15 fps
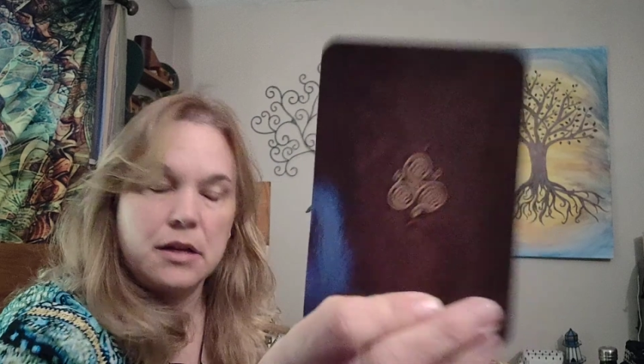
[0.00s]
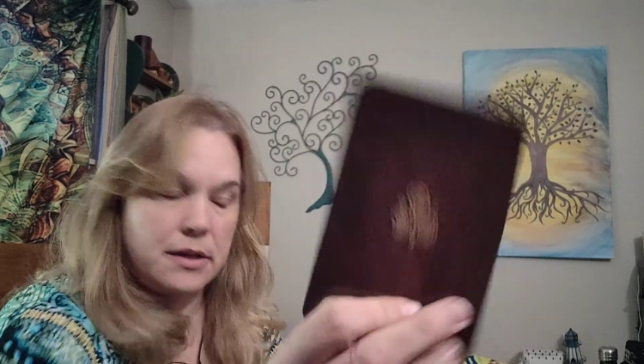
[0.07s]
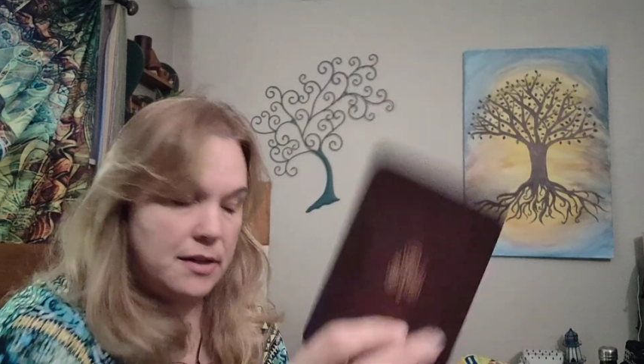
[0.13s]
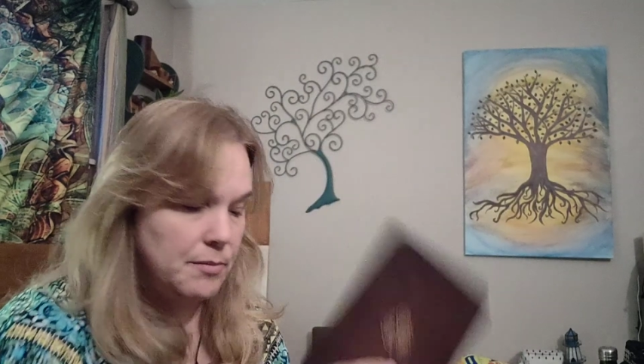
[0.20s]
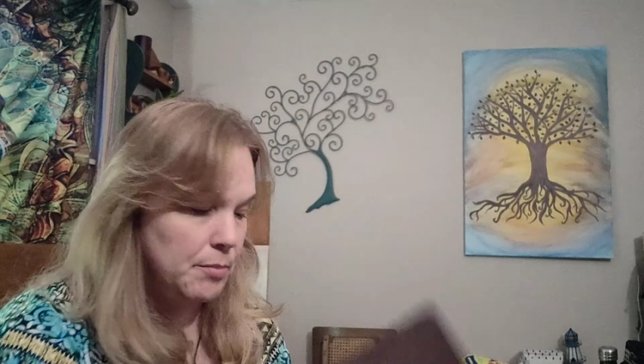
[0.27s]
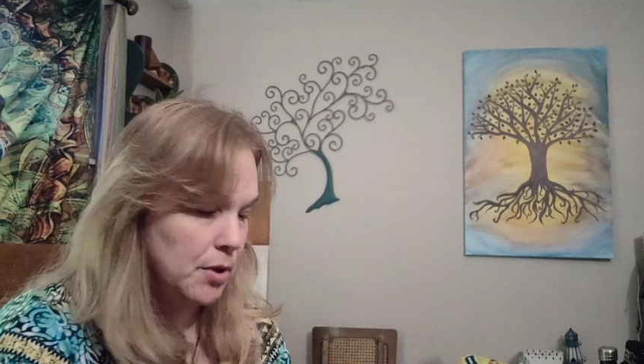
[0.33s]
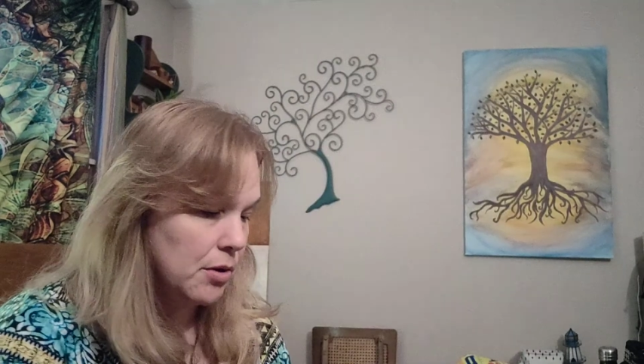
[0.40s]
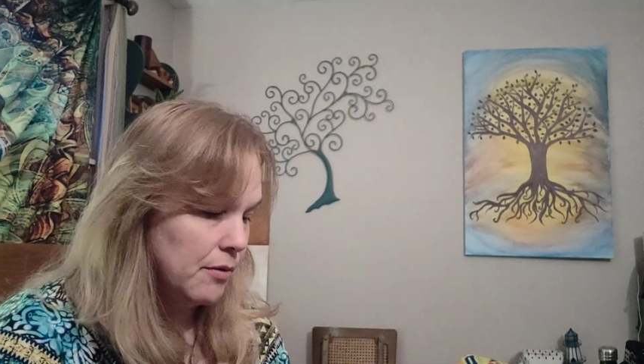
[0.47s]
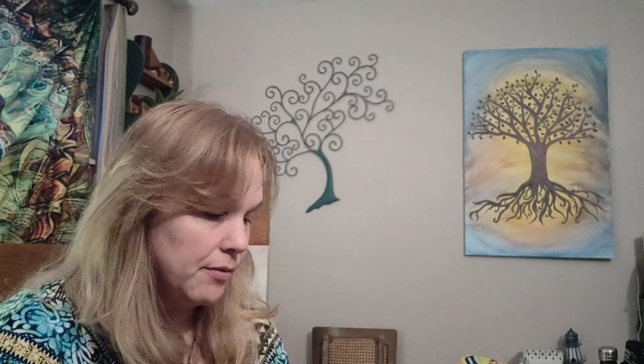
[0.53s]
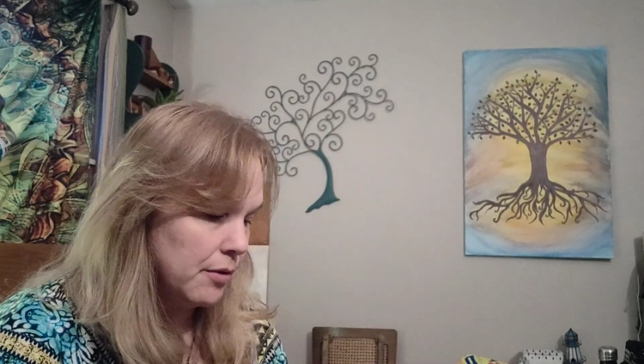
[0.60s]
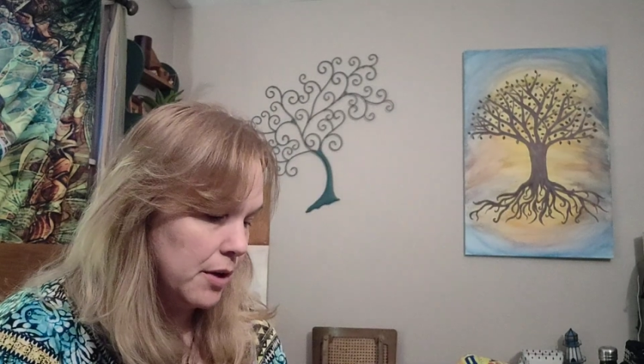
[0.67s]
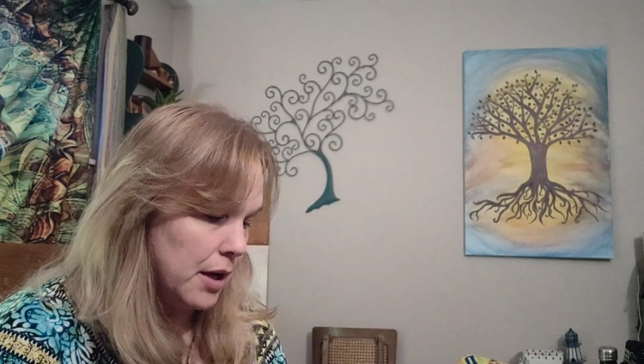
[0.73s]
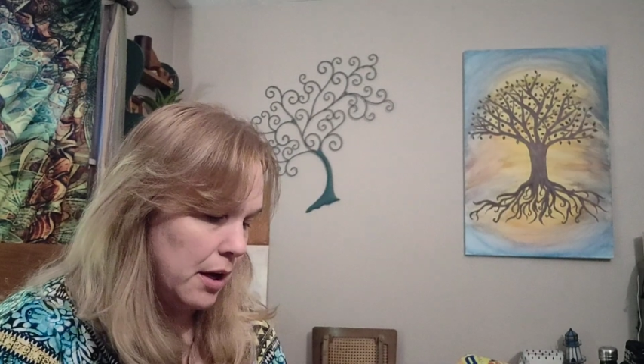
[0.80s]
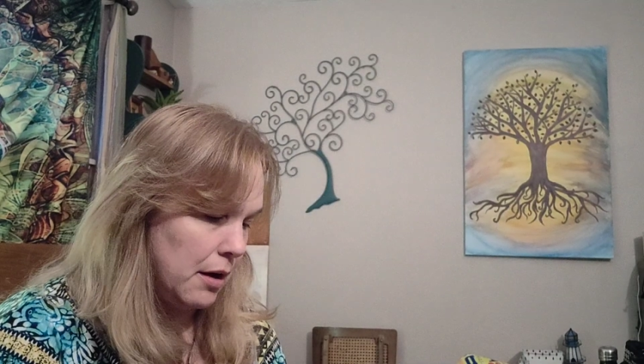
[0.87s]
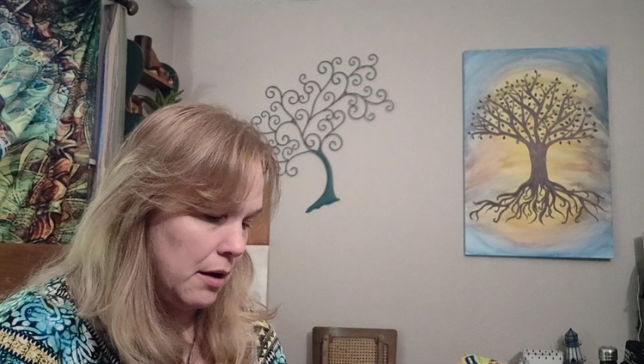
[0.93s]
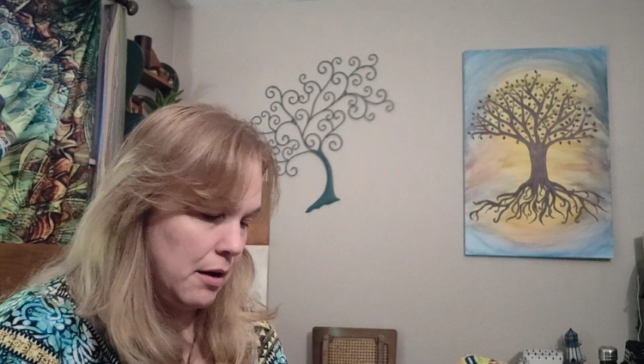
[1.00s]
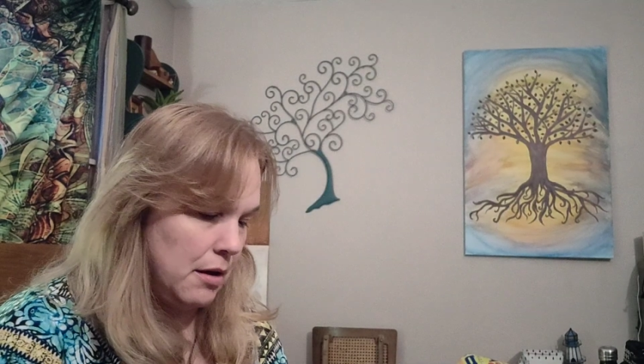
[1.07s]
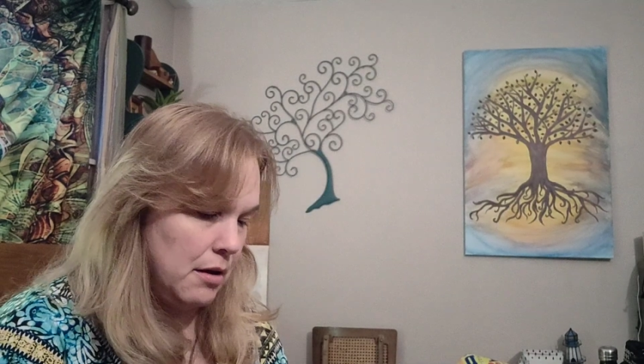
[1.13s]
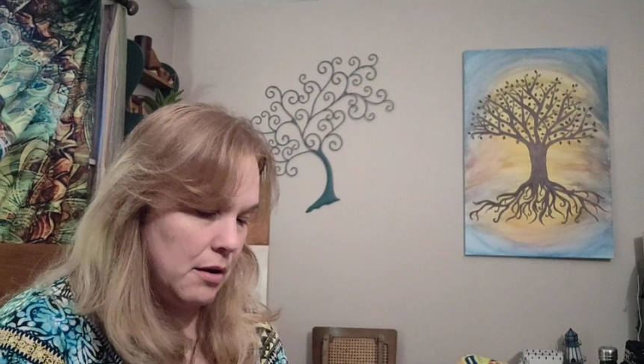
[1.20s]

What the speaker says: It's a beautiful deck.